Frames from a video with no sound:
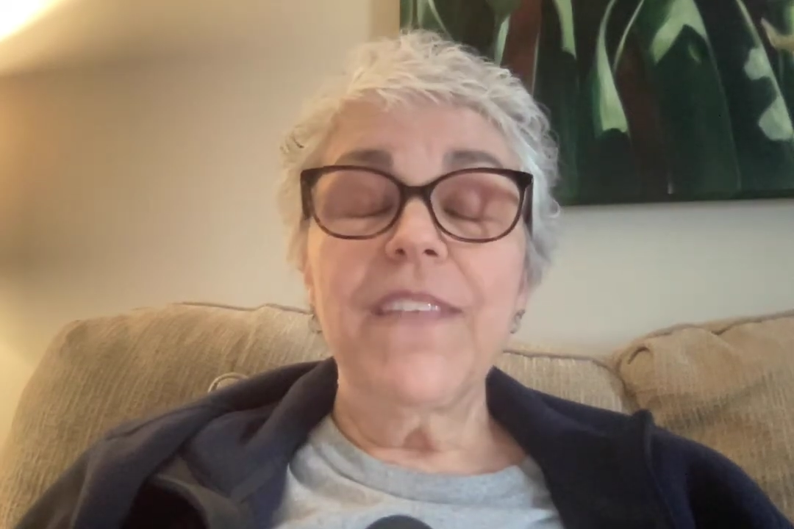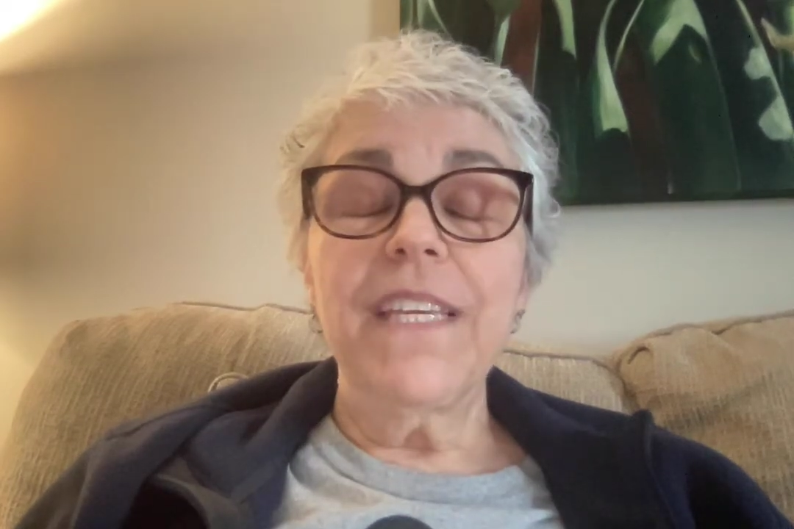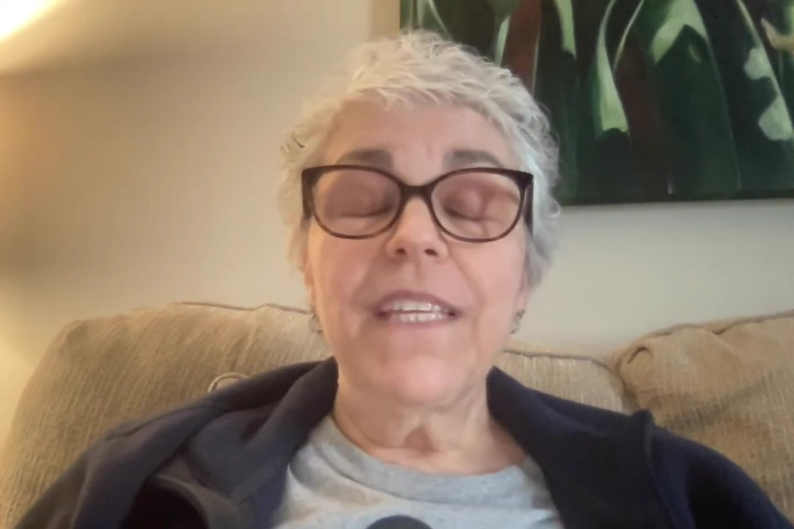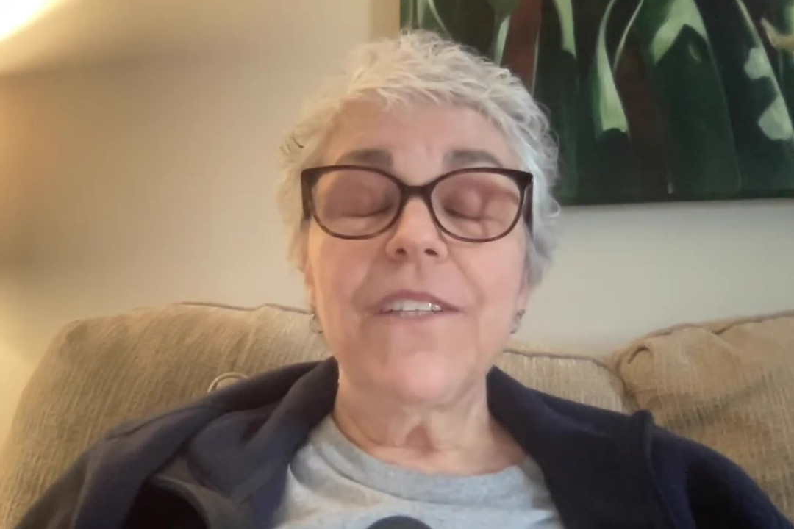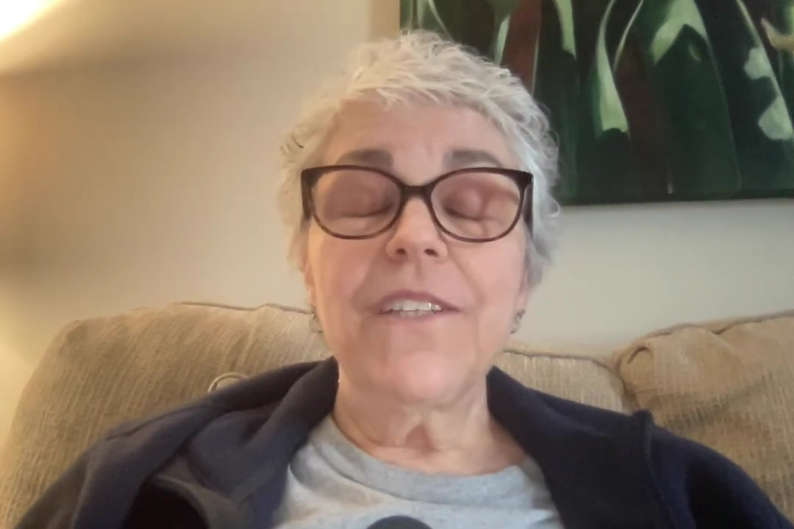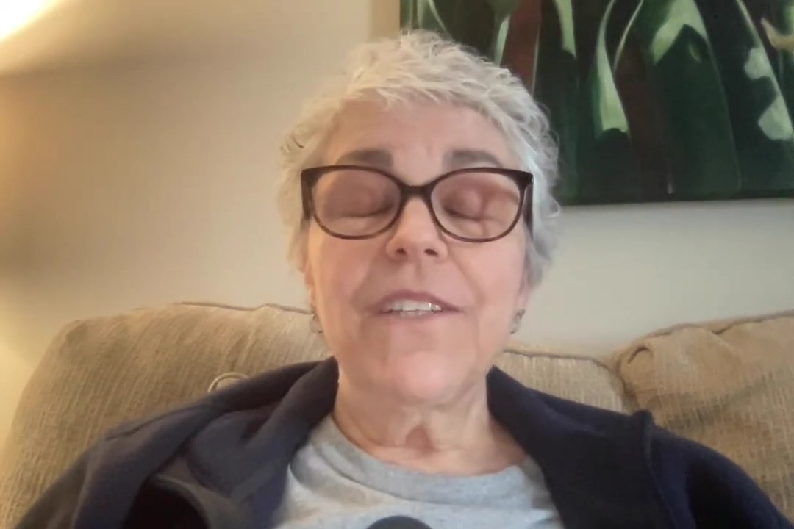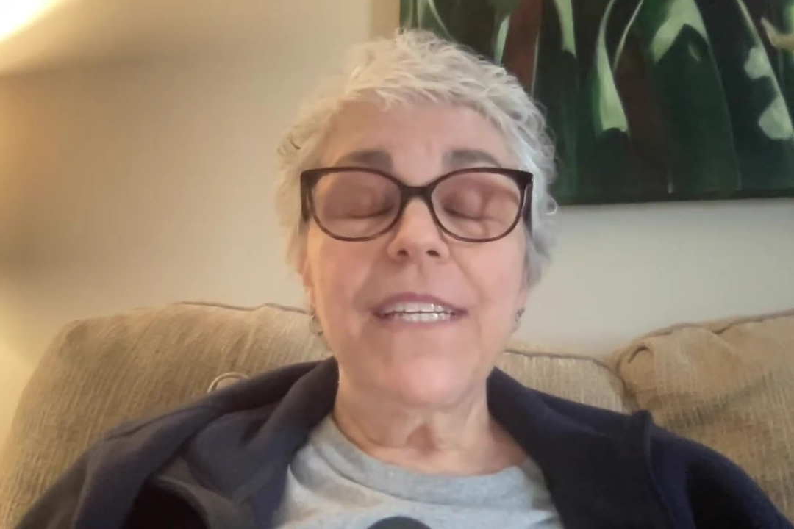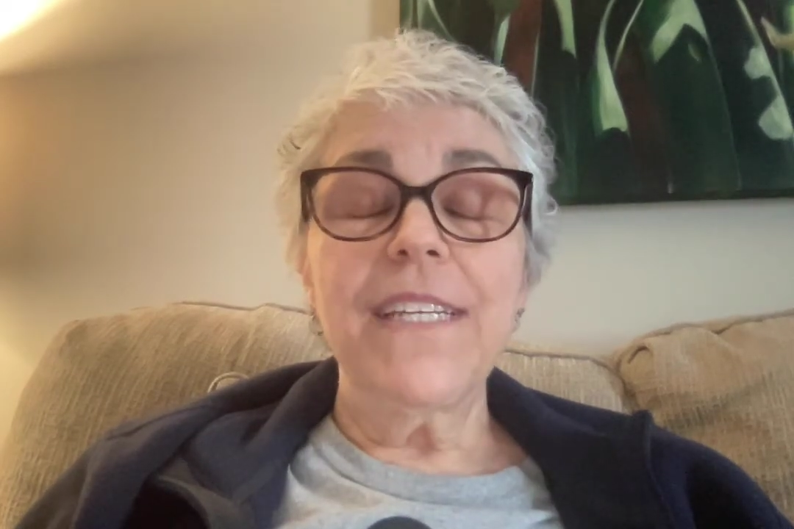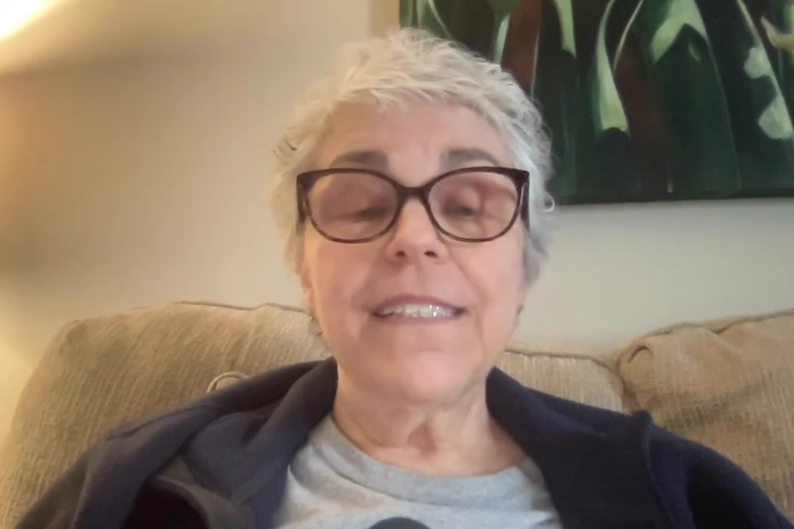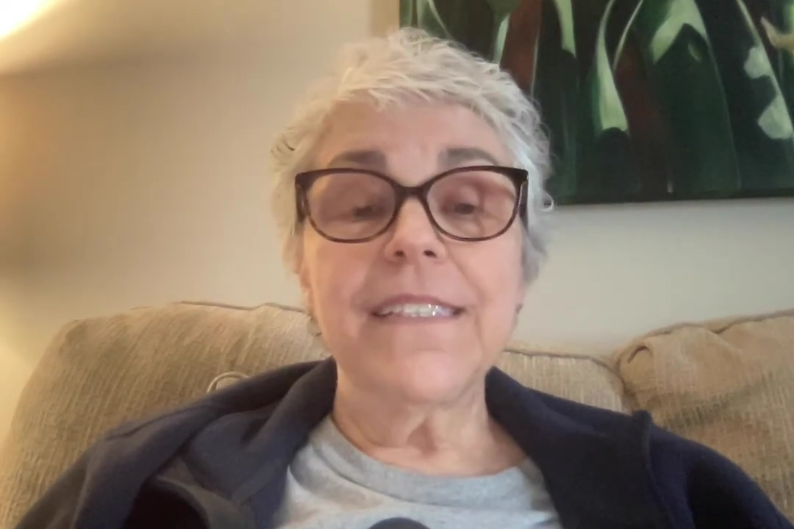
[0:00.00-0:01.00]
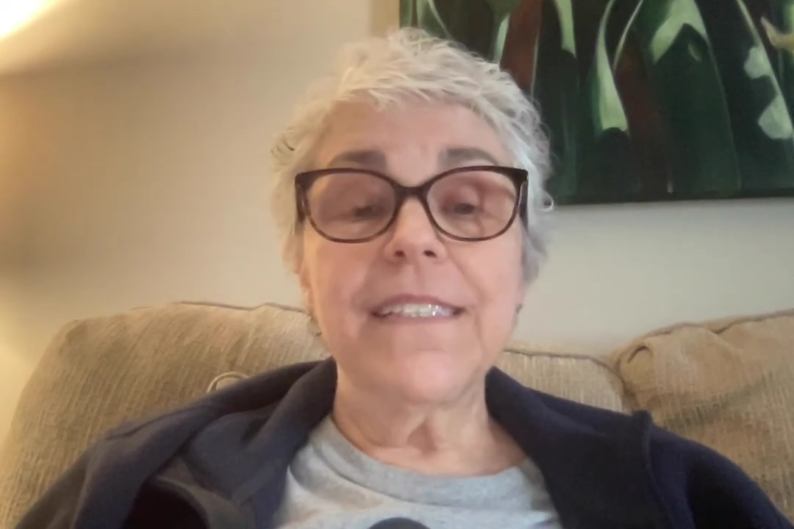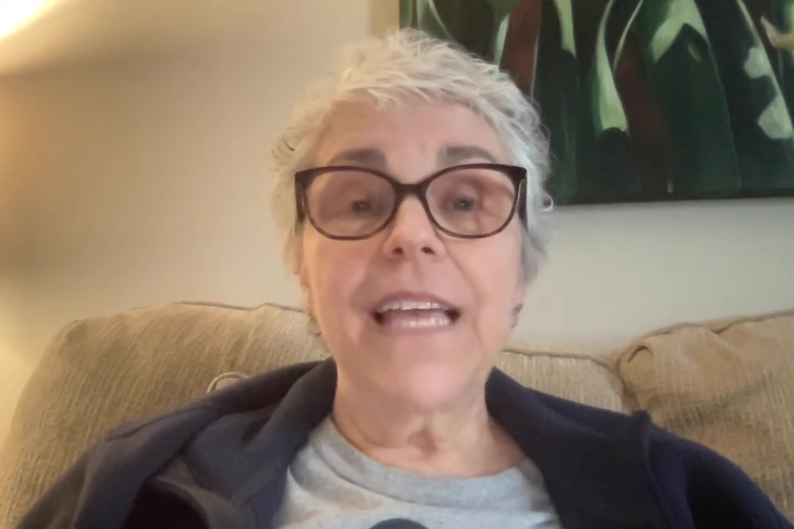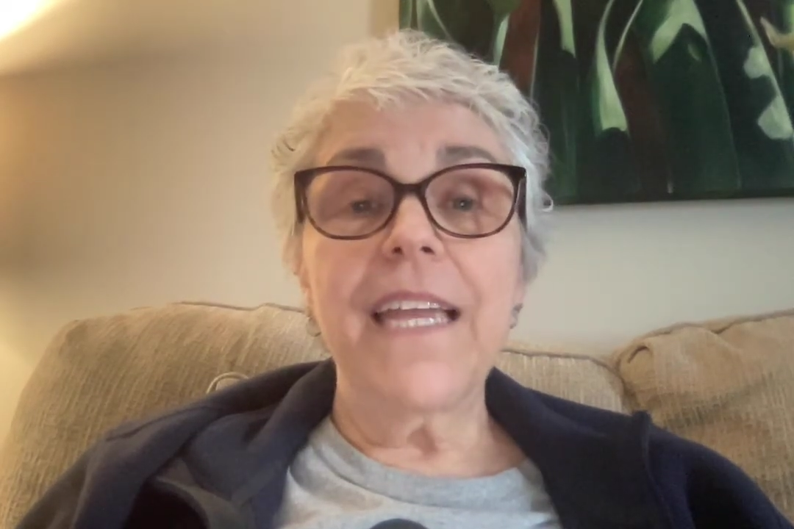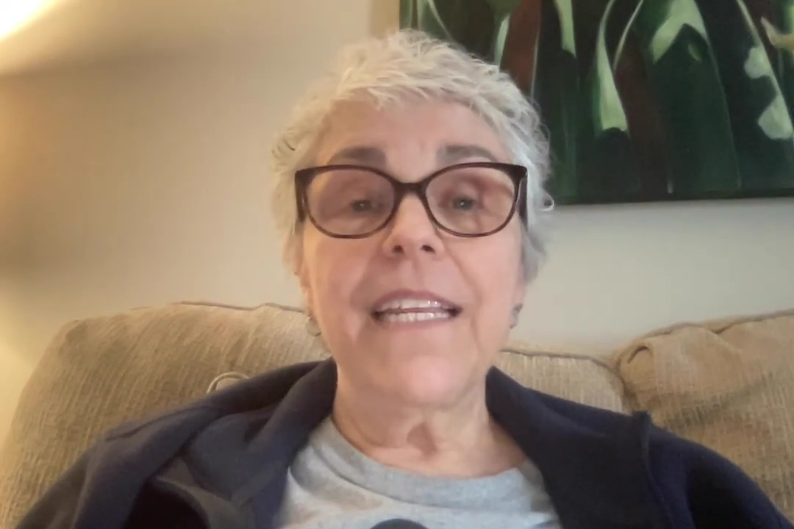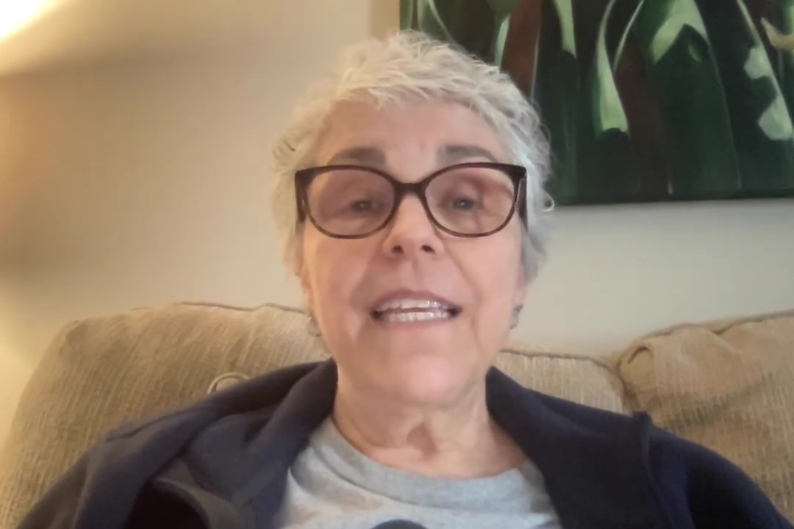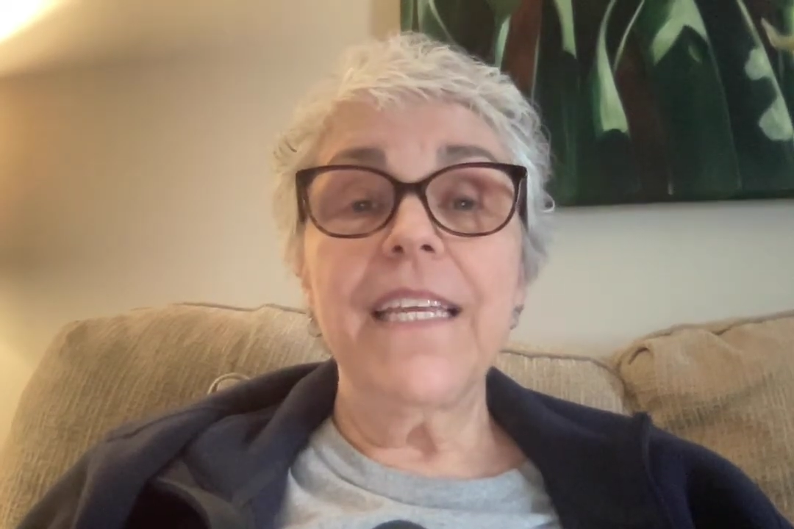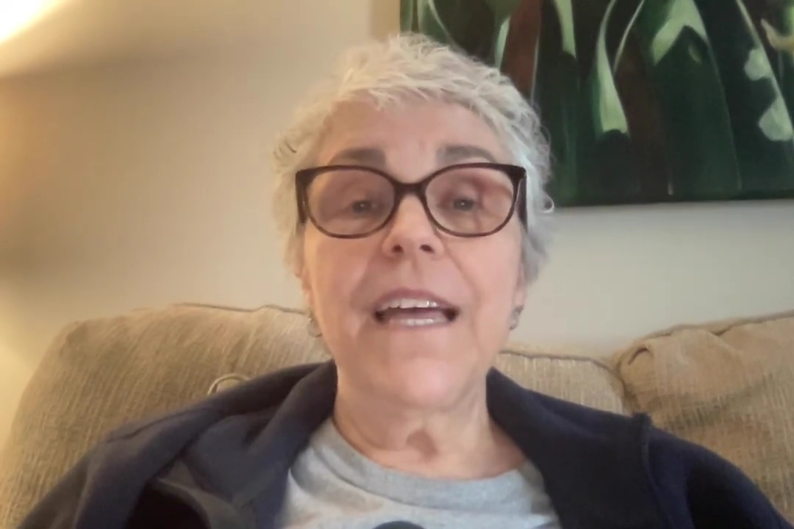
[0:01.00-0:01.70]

the Illinois Society